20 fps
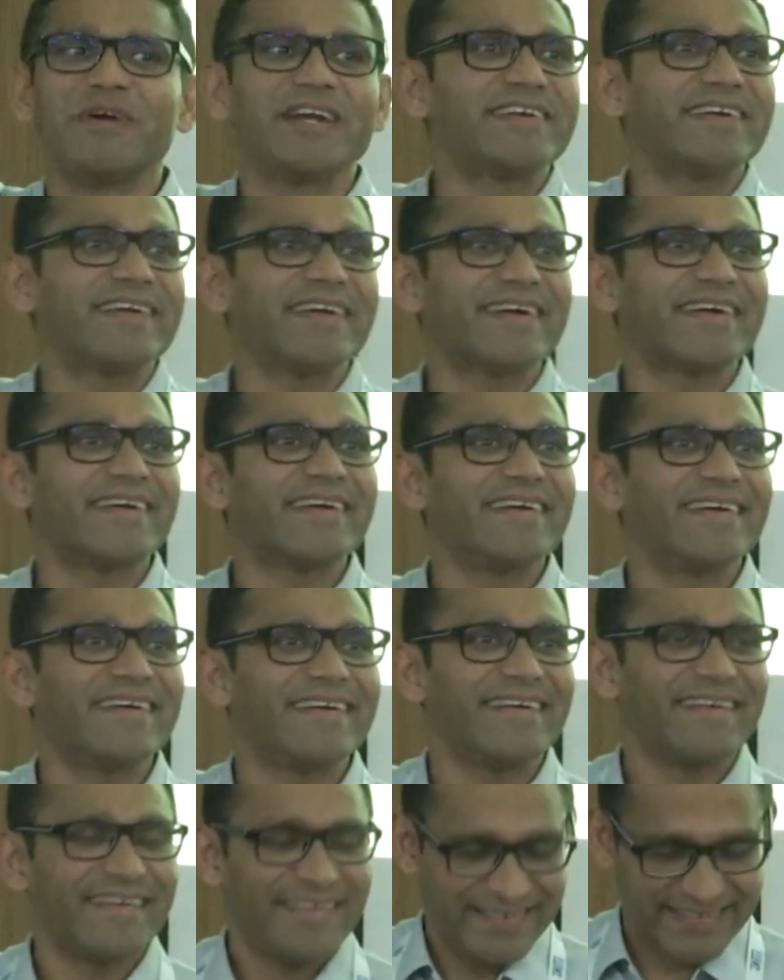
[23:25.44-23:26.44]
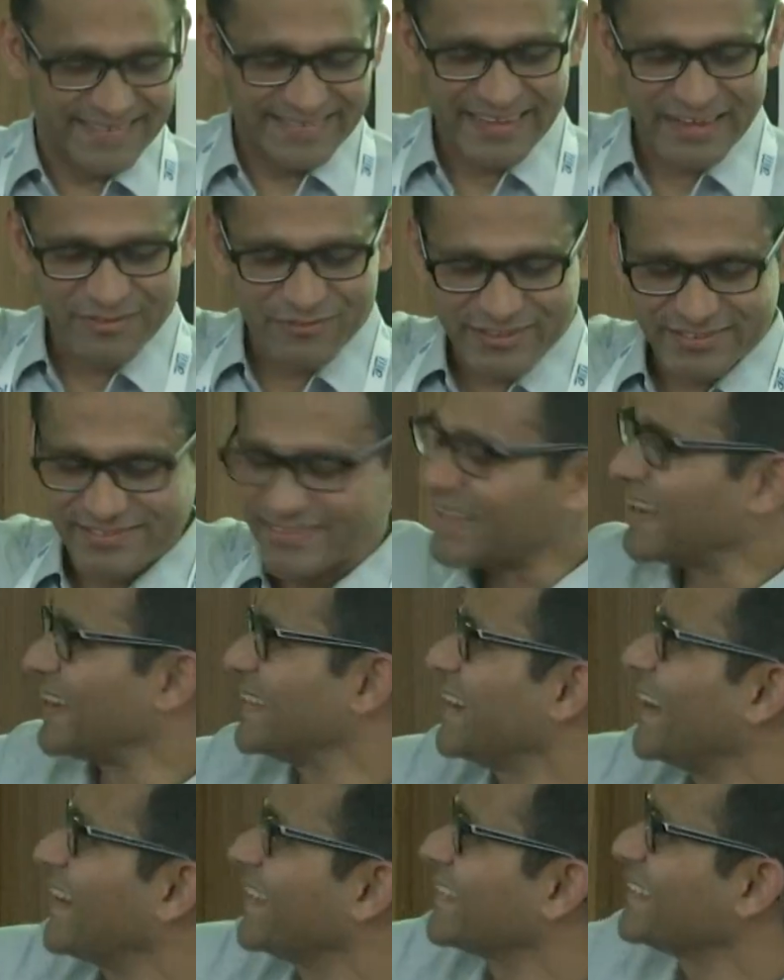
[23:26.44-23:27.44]
metric gave us the
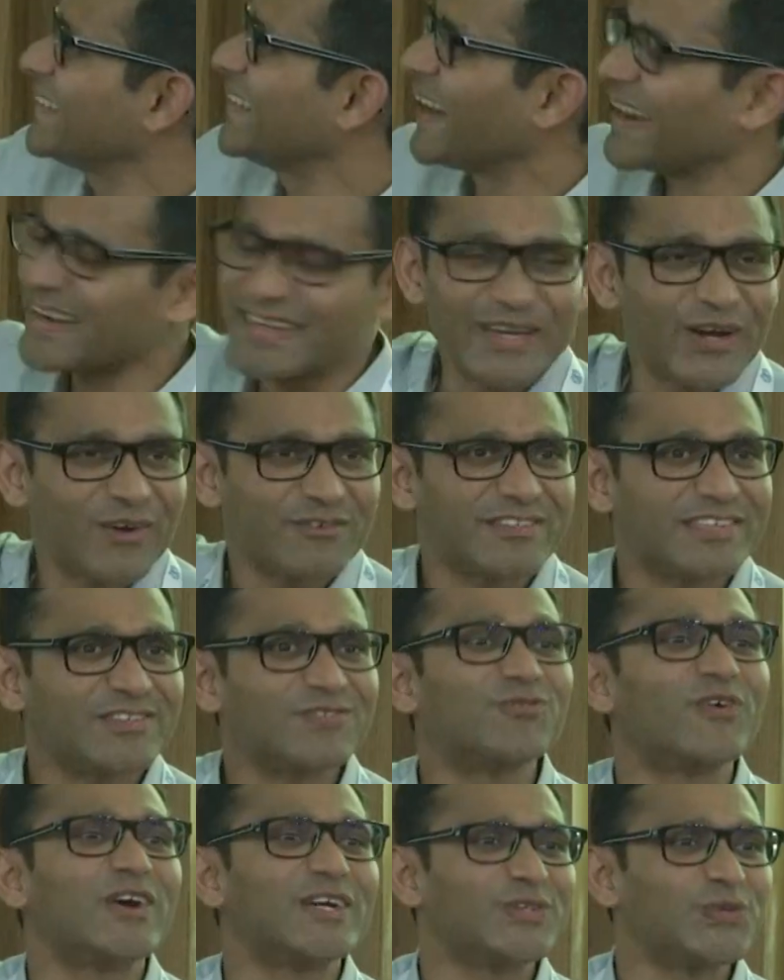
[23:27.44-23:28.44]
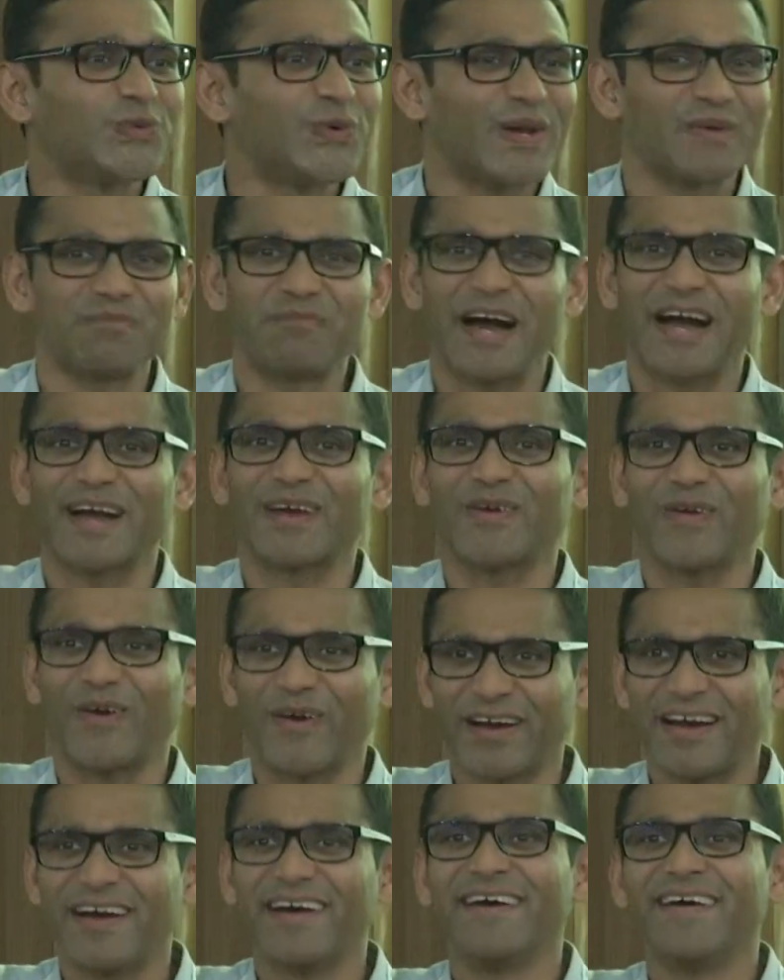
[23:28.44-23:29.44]
idea of this virtual
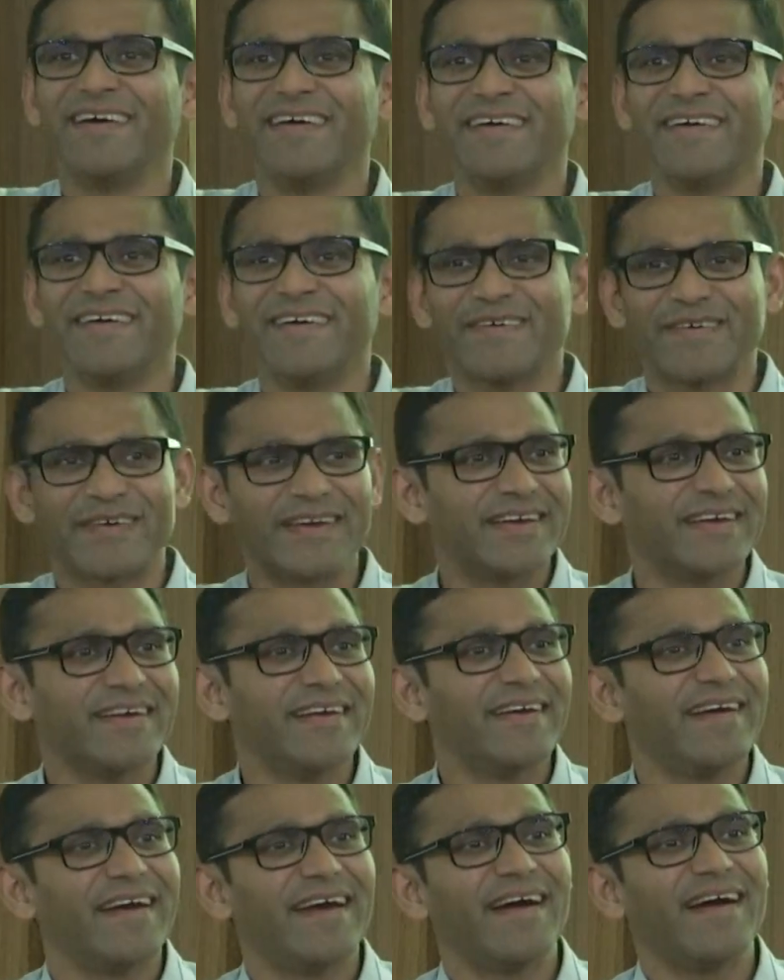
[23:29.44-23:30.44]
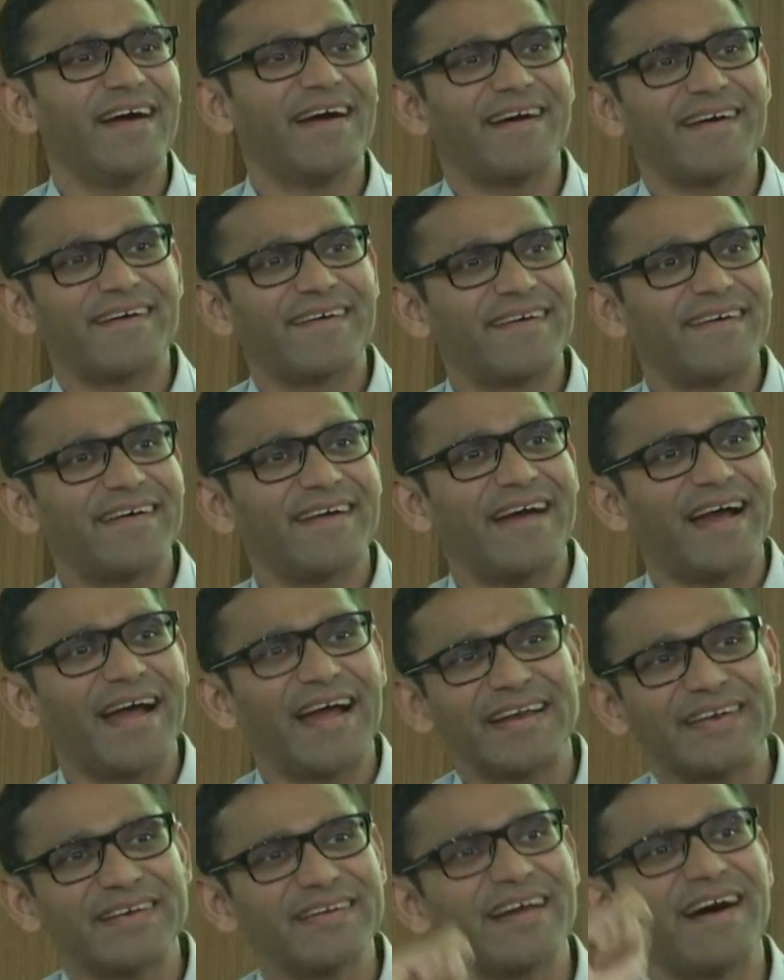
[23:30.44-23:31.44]
backlog. Okay,
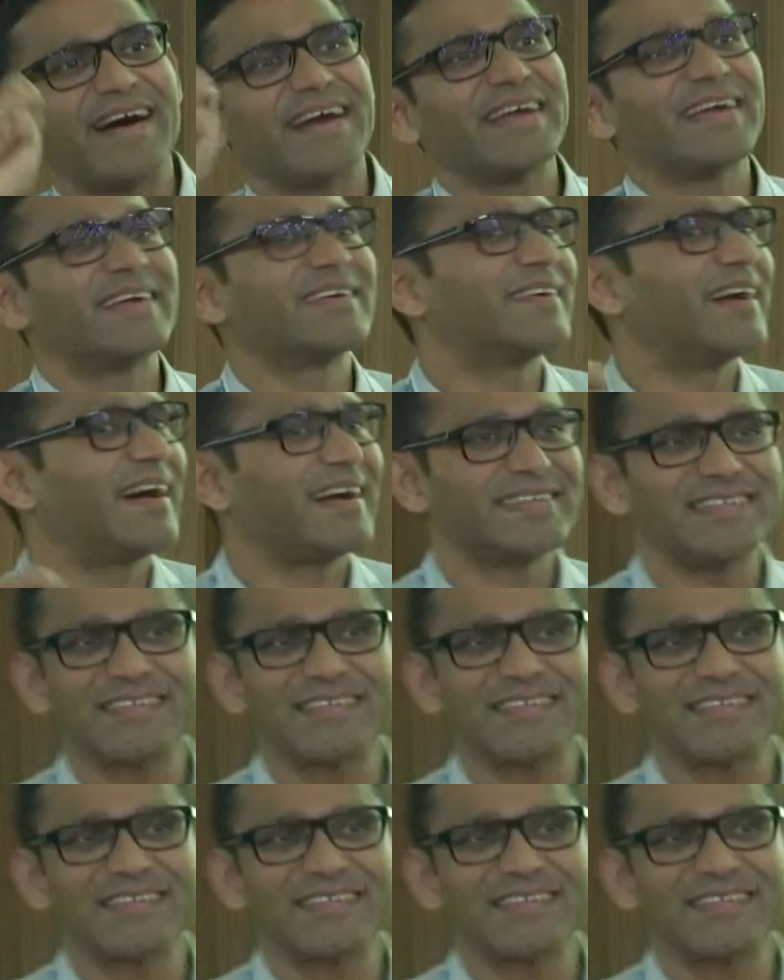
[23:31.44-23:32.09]
and I